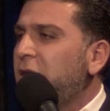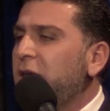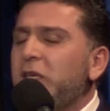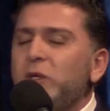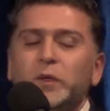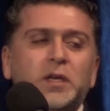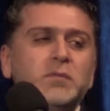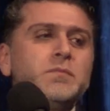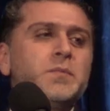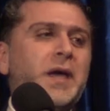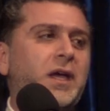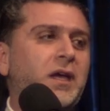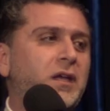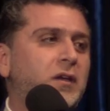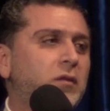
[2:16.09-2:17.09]
thank you,
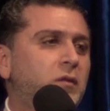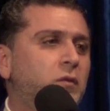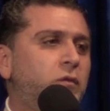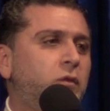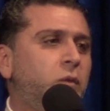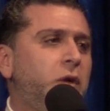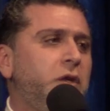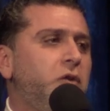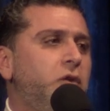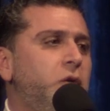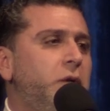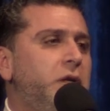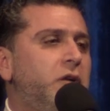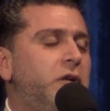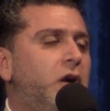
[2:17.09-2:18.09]
MPAC, for what you're
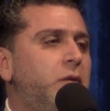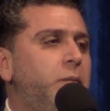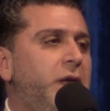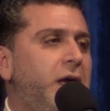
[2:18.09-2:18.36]
doing on our